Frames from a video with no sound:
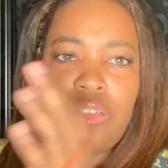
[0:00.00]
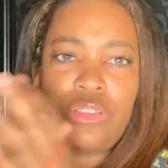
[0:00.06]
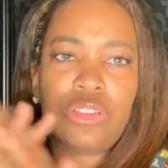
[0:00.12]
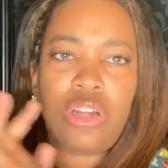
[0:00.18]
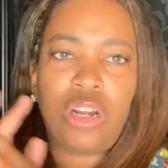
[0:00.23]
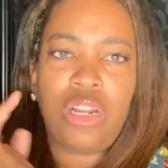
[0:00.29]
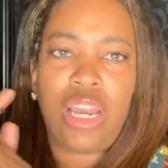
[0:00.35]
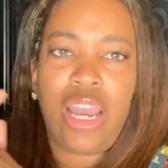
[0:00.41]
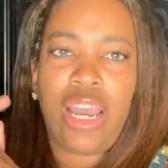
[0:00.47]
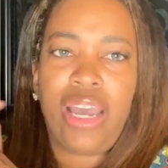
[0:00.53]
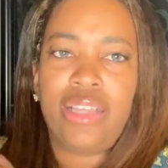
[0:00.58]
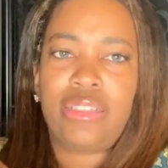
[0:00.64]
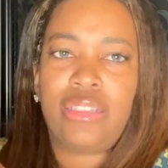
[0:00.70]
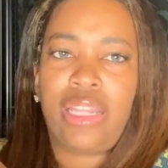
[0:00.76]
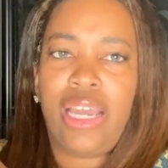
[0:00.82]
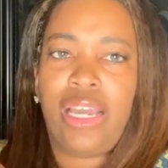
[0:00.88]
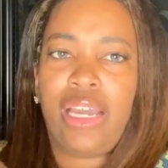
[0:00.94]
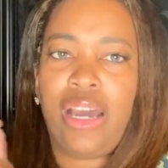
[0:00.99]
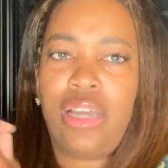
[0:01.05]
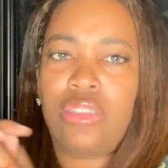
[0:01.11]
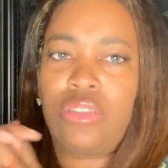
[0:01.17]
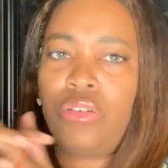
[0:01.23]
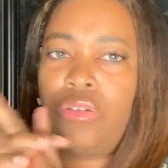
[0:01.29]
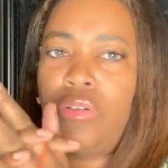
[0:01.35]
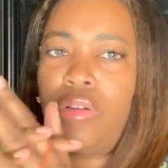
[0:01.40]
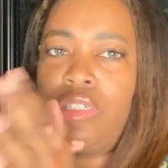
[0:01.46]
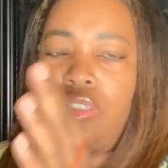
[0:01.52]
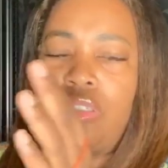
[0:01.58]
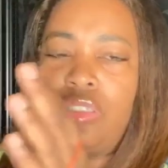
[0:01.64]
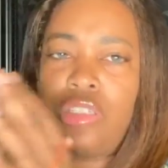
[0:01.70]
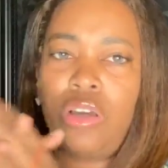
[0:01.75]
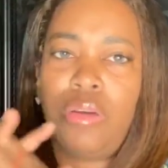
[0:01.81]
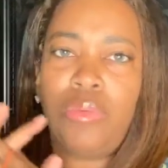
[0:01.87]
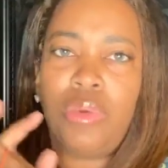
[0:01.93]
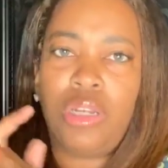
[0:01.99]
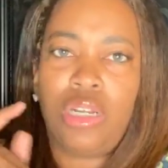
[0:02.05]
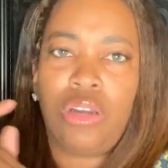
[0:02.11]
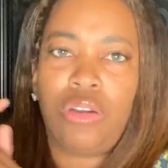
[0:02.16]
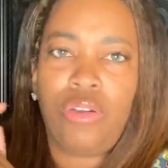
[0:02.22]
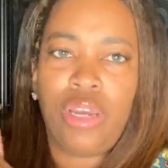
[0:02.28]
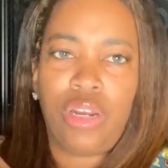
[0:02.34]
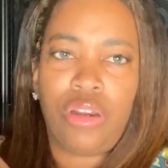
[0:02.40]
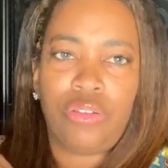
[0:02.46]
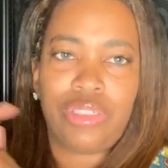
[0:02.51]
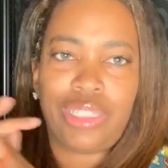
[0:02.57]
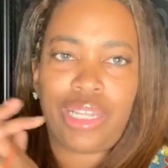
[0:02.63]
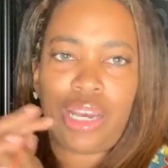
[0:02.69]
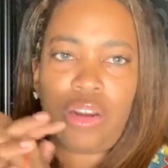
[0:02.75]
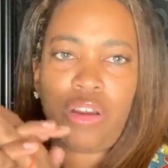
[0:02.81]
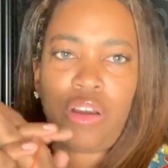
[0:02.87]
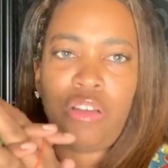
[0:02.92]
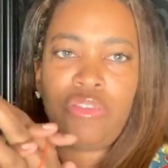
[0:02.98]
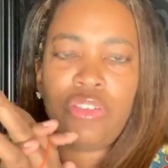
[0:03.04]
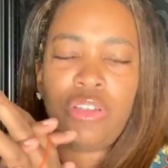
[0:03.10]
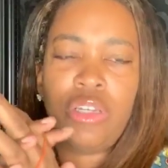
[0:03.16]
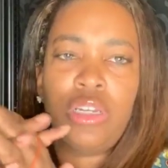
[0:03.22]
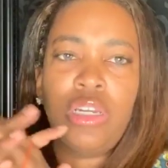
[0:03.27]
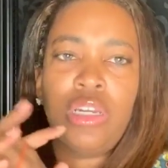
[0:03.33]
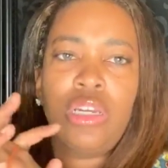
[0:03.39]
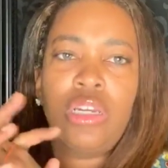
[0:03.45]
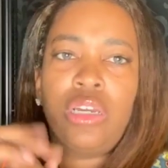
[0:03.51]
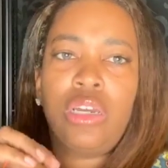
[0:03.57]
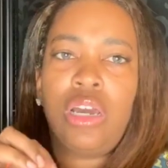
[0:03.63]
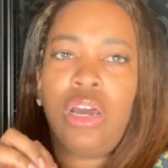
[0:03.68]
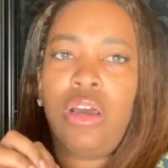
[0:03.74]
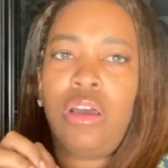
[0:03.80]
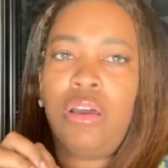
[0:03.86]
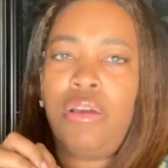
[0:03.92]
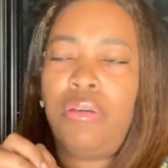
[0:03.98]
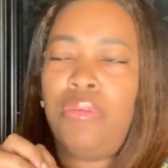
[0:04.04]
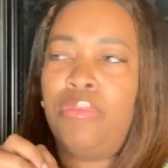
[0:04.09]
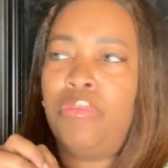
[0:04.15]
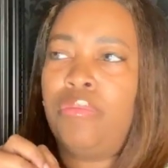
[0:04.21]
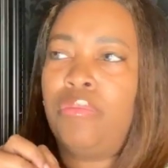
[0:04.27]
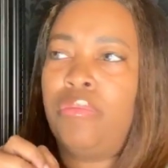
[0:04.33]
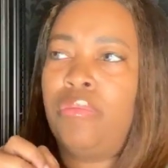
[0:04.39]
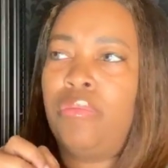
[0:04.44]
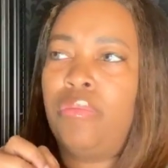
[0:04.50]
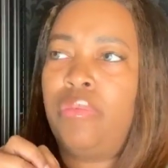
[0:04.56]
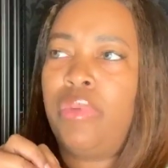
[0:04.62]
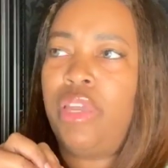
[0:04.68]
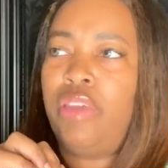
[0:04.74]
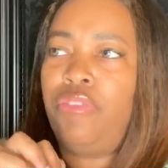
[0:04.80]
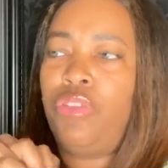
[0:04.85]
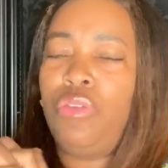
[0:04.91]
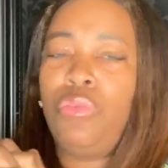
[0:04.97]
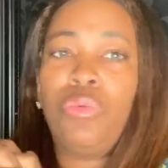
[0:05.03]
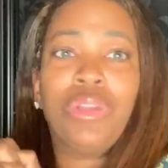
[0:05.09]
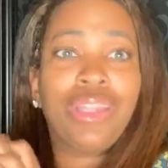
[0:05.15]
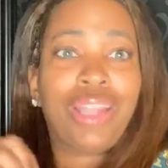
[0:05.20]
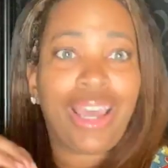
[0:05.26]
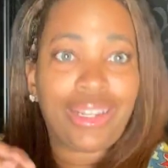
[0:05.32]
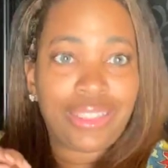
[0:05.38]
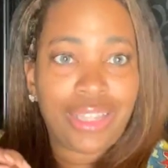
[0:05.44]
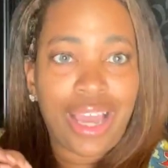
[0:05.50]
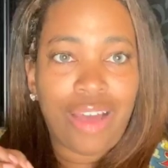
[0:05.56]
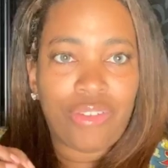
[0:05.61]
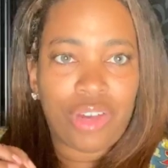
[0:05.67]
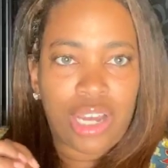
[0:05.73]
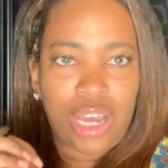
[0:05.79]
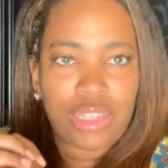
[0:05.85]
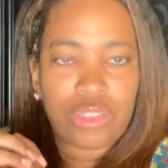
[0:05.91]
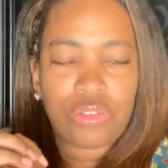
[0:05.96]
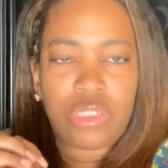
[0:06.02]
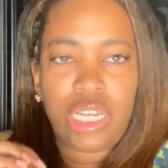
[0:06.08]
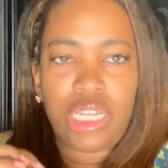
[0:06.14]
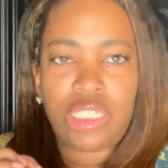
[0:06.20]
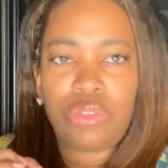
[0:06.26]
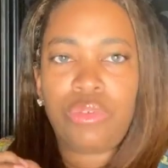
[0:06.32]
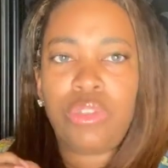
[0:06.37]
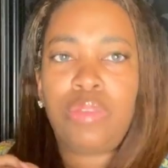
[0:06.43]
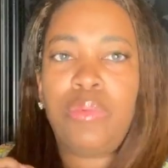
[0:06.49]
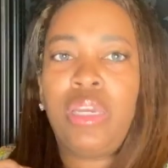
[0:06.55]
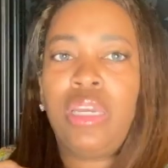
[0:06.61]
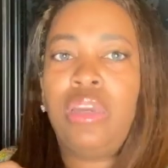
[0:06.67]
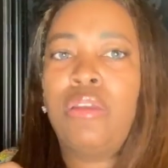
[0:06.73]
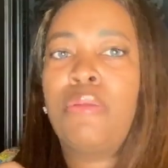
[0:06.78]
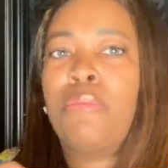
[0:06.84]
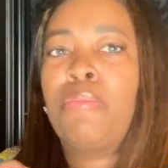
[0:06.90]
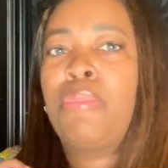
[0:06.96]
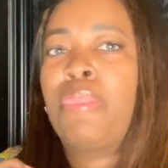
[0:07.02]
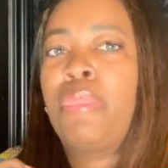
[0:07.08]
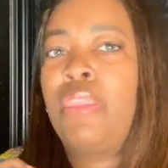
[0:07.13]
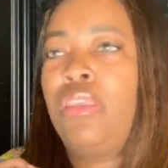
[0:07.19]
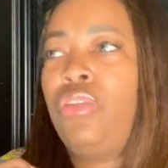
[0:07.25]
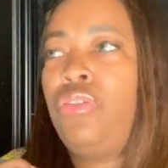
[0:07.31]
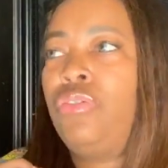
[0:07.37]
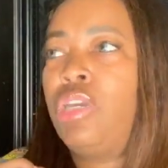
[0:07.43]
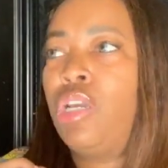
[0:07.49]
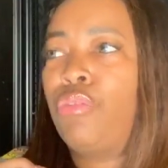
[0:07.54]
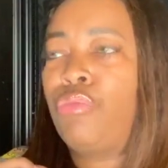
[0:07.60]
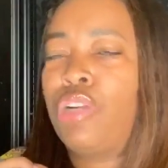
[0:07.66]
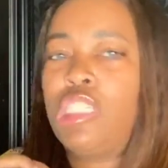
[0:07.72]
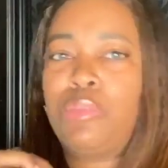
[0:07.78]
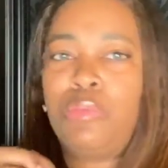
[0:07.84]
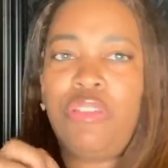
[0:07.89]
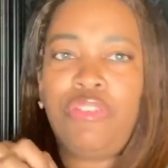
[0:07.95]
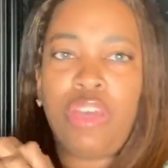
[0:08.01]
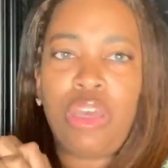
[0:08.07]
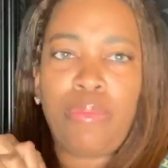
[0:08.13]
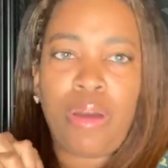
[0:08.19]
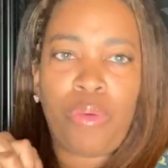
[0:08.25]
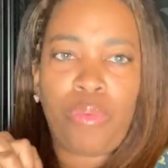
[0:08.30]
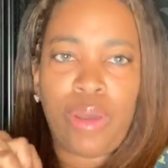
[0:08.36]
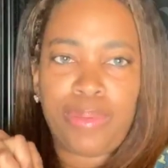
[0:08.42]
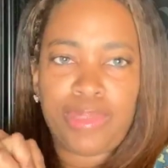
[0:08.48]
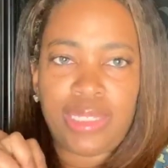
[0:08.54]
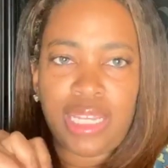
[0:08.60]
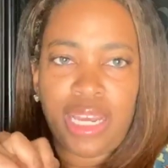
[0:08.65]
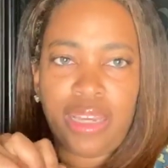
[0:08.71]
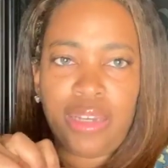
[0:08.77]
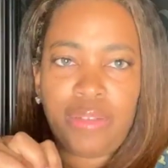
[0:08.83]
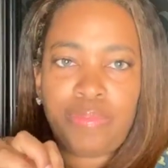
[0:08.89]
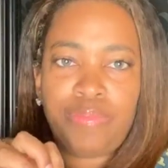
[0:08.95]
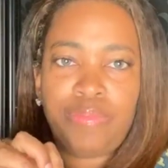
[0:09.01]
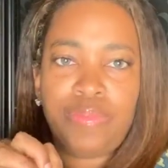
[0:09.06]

are starting to ask like consult questions, so I'm going to go ahead and sign off. Um, if you would like to have a consultation with me, you can reach me via my website